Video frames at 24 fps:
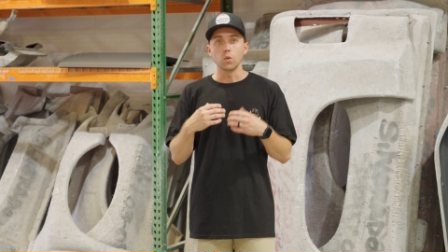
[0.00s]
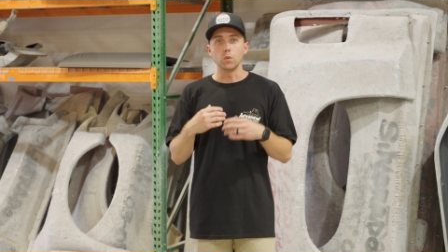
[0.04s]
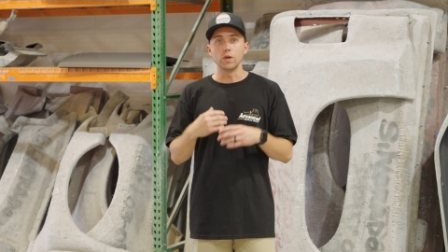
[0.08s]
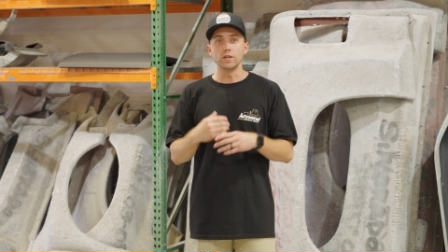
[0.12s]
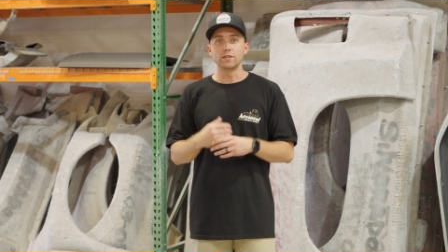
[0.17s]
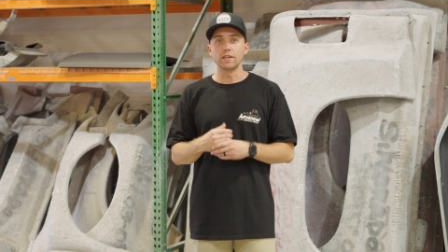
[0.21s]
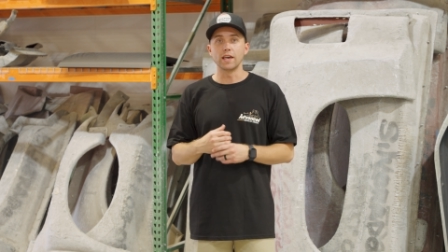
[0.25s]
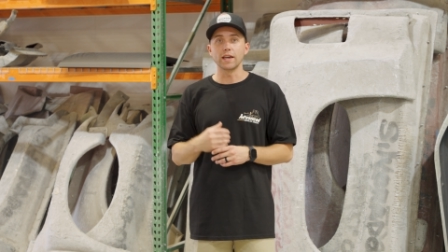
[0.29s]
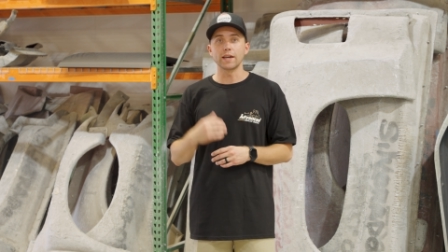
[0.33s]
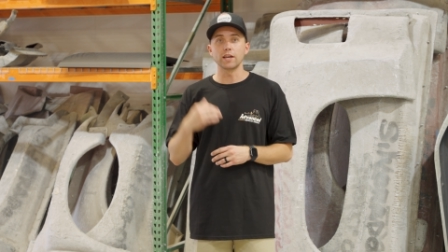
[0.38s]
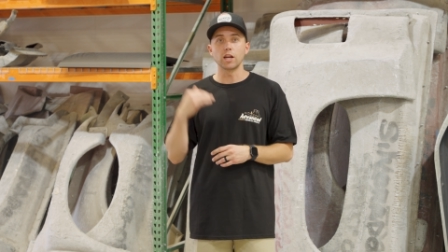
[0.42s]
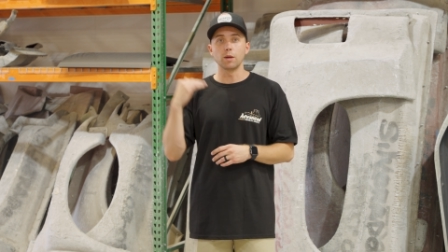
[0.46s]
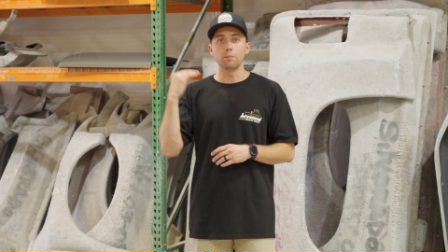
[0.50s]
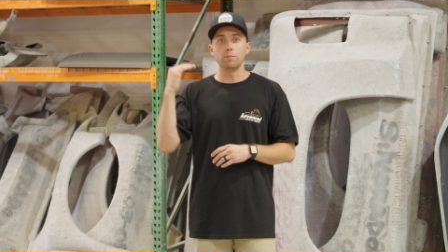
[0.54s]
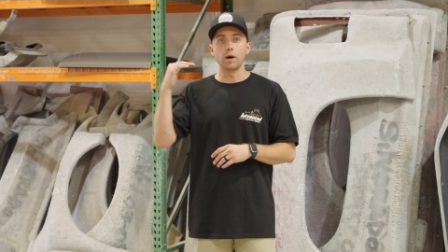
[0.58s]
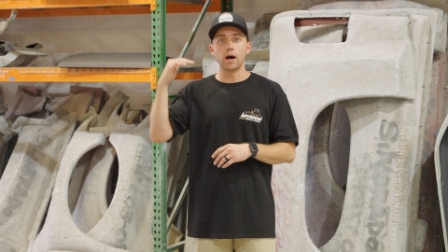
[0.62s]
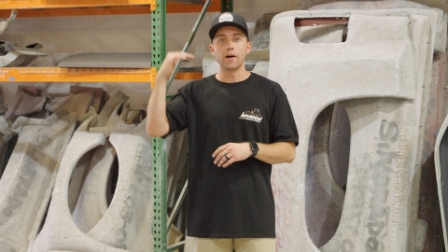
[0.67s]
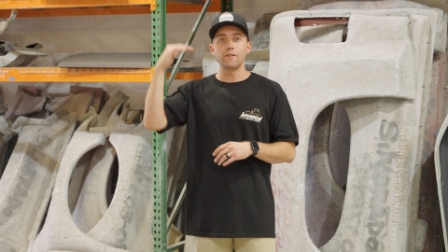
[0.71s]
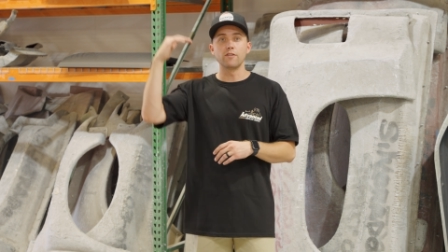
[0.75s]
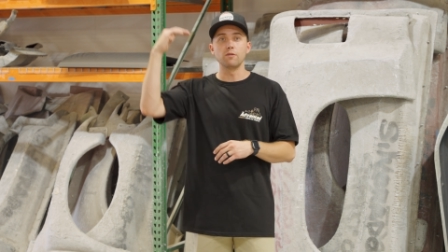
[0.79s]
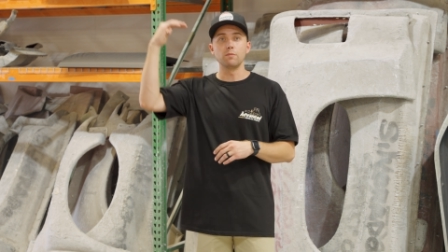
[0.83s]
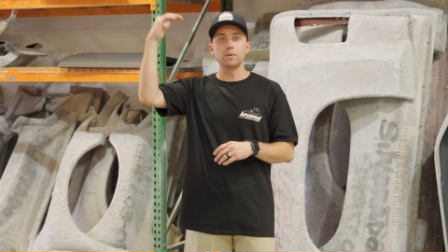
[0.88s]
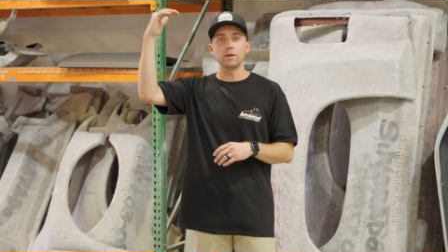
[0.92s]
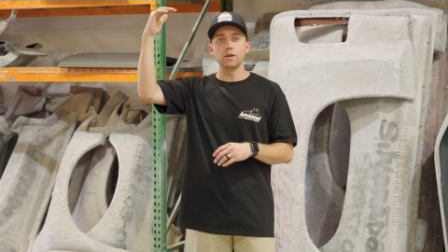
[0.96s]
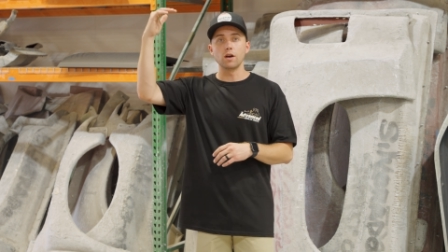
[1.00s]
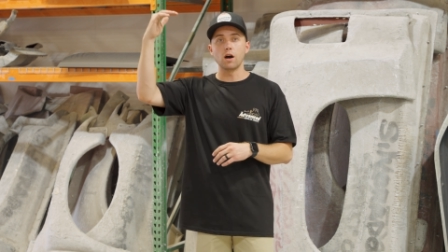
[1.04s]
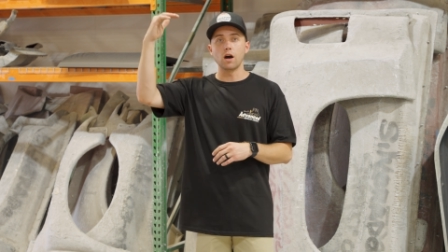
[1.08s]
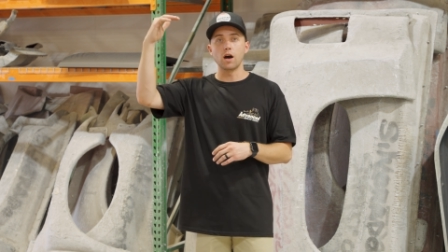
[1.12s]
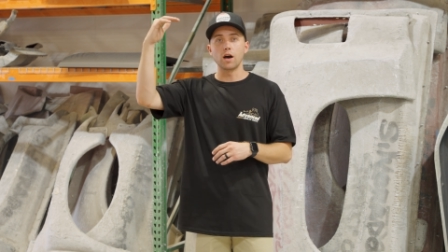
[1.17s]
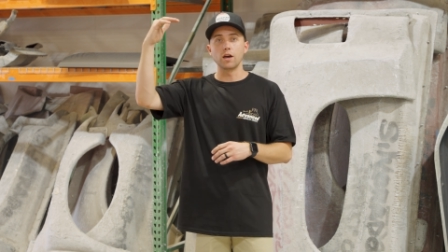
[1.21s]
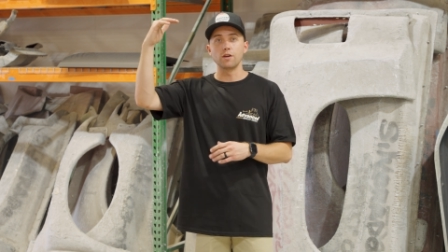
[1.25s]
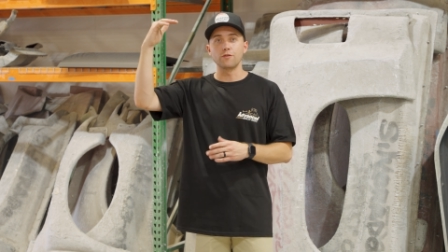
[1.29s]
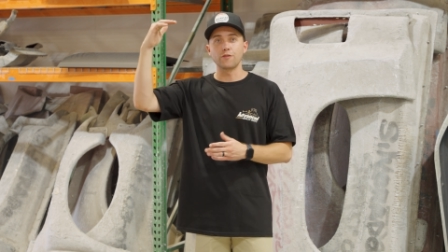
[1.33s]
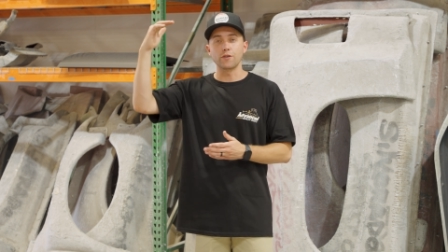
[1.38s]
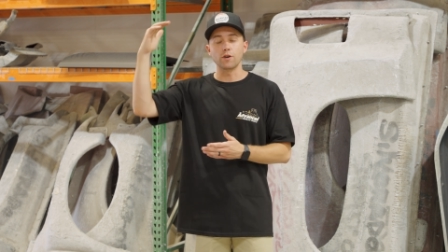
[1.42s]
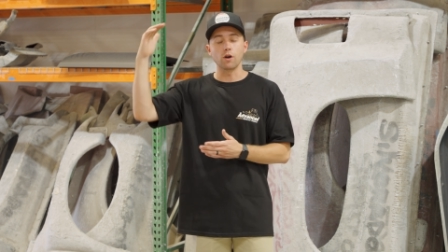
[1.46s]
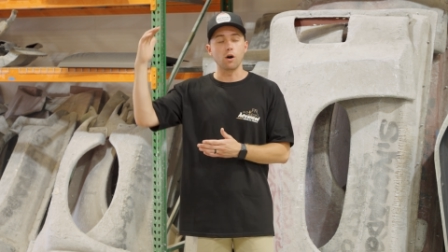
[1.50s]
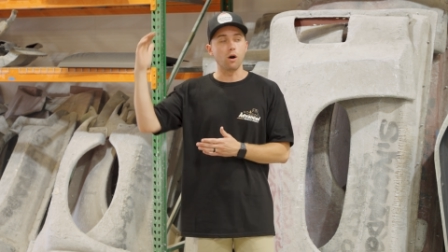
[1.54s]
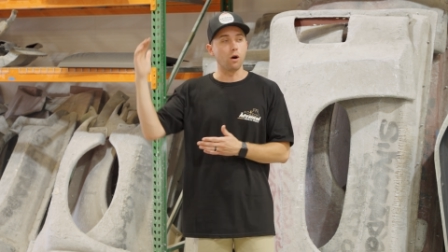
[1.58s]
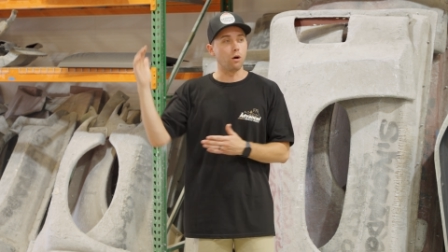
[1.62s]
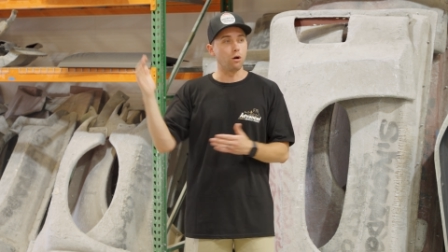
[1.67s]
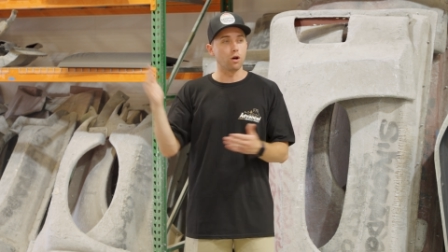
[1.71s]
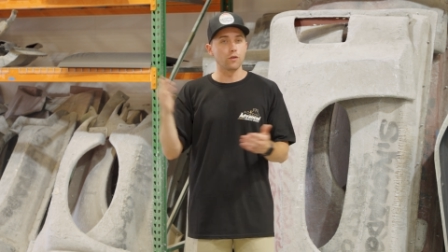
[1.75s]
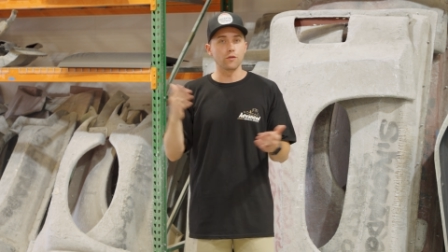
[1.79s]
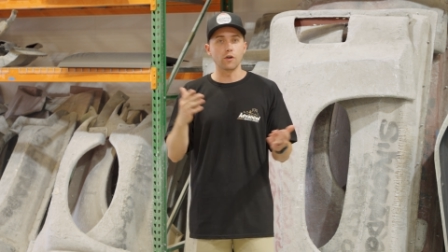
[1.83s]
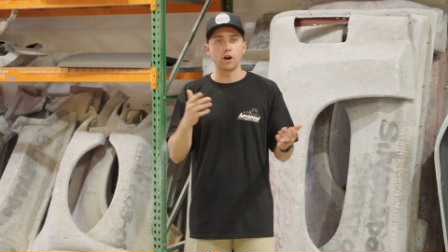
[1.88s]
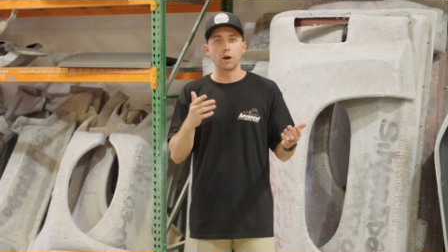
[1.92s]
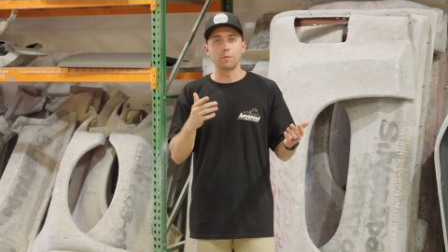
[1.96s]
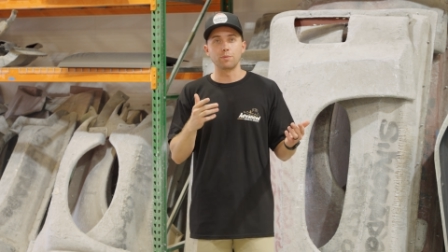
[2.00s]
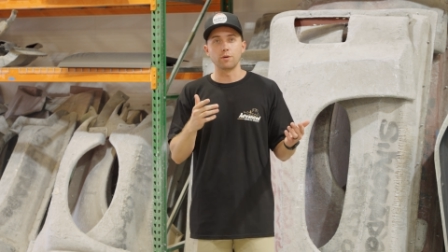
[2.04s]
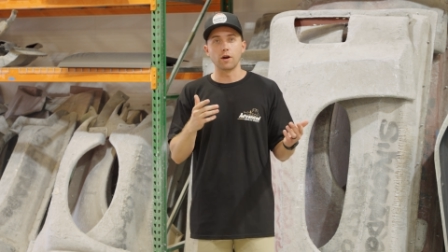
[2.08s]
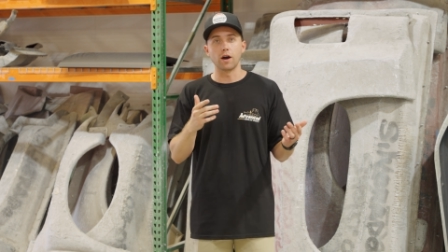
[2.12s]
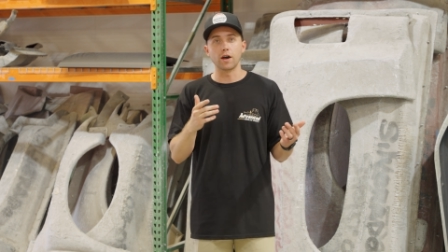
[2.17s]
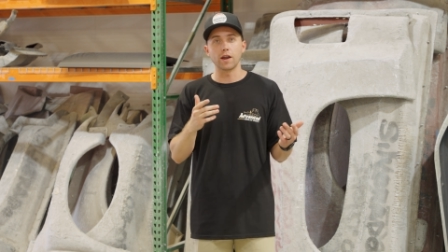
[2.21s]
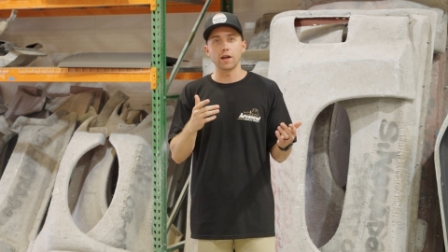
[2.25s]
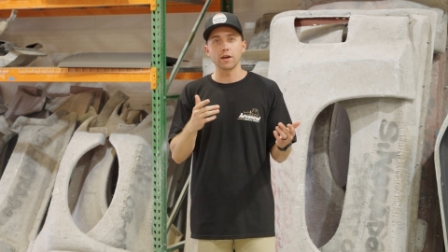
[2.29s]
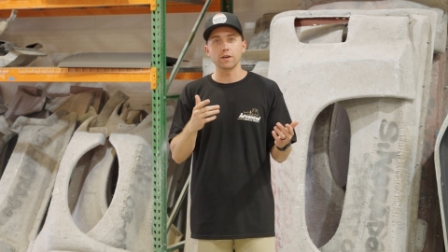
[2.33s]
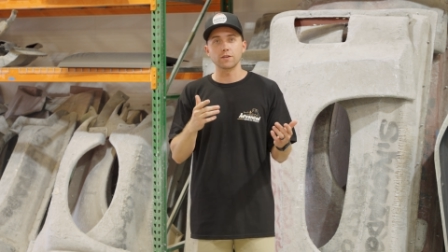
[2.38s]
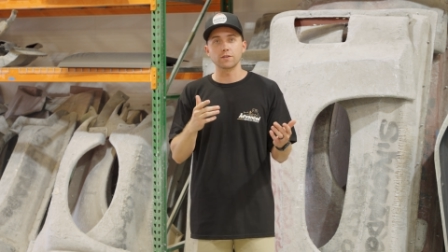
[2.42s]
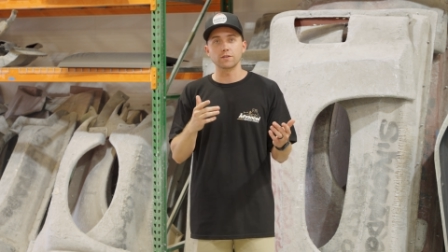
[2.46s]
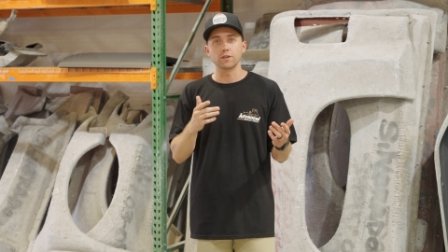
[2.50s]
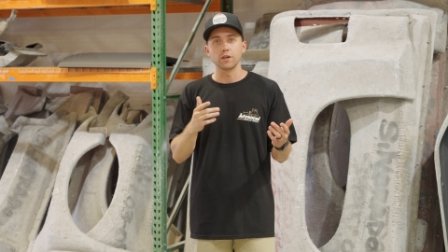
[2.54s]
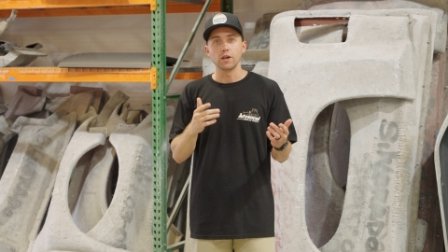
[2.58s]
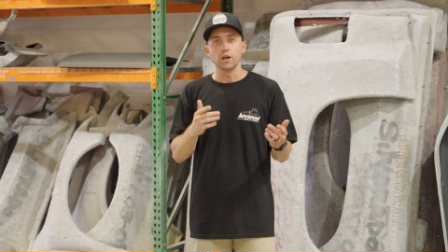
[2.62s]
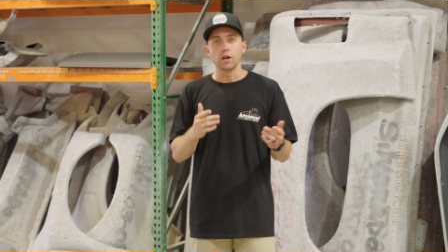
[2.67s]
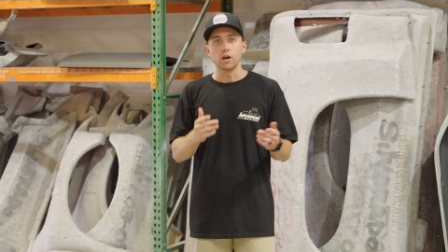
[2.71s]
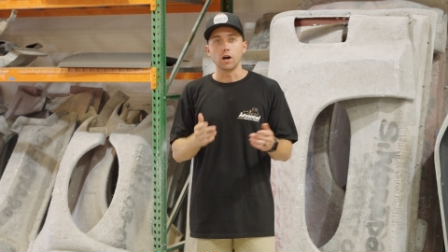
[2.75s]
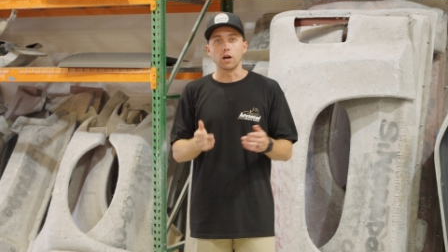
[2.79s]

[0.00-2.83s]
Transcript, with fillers: We take it above and beyond for all of our products.